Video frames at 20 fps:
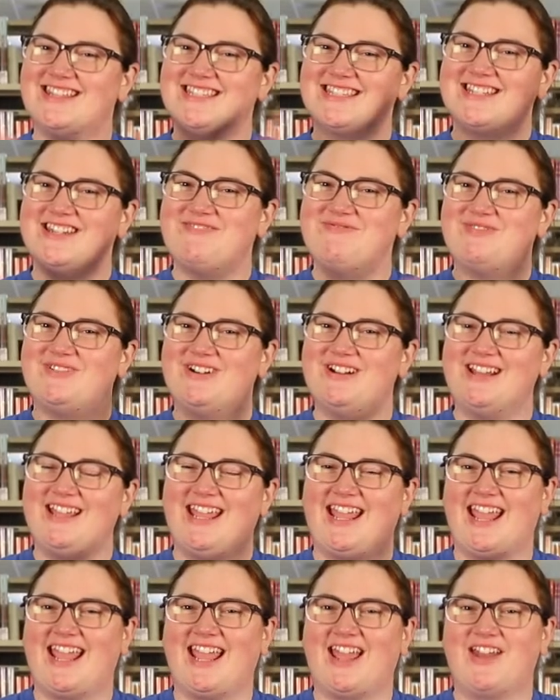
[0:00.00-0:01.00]
friends, good
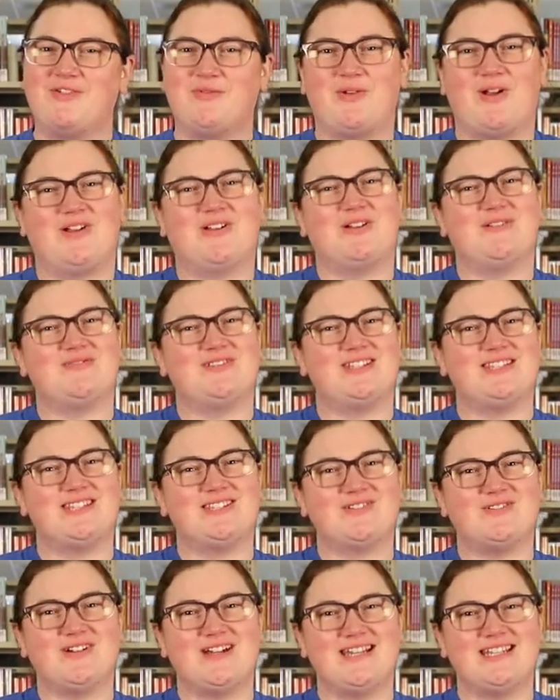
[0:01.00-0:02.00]
morning and welcome to
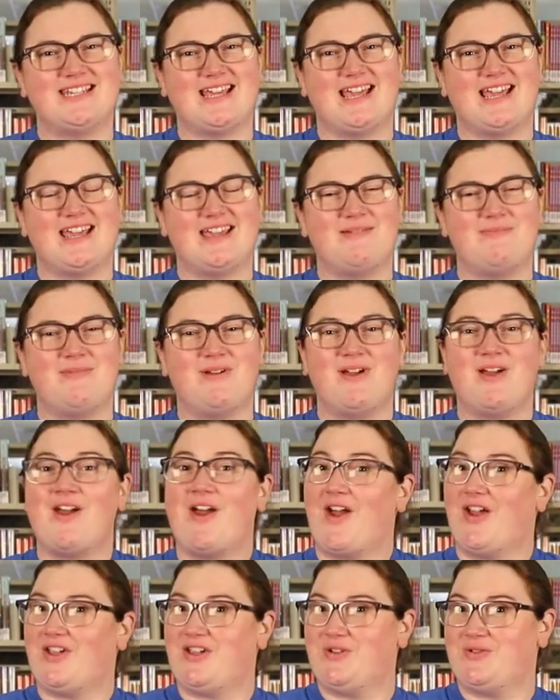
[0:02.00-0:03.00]
Story Time.
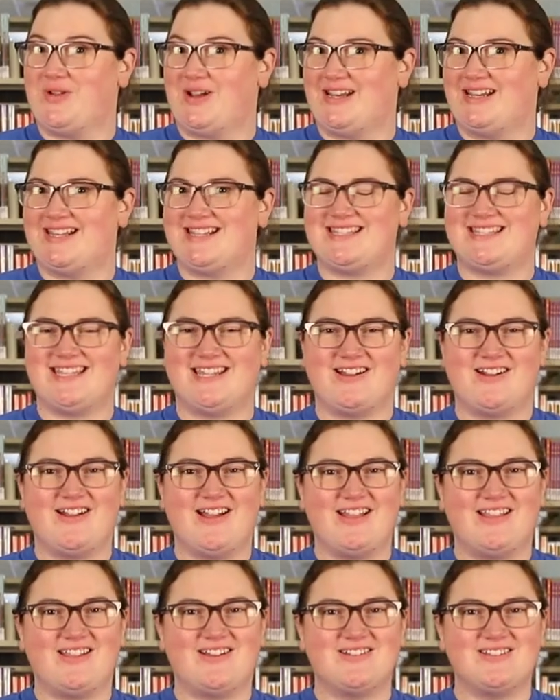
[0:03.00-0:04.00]
Are you ready to sing our
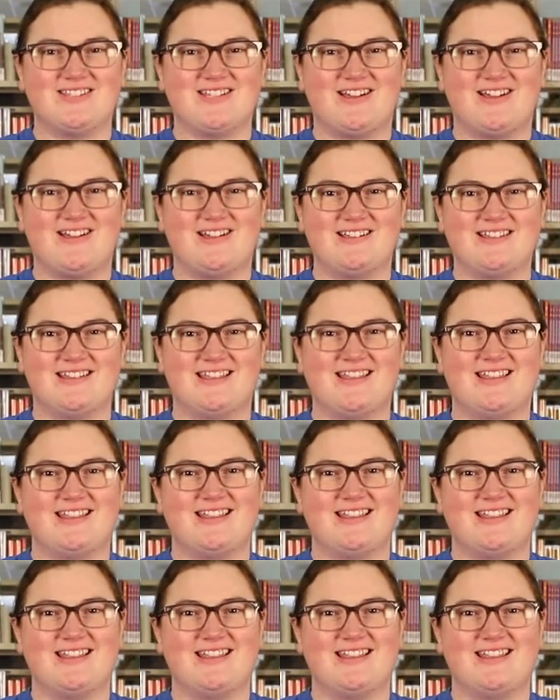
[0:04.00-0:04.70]
hello song?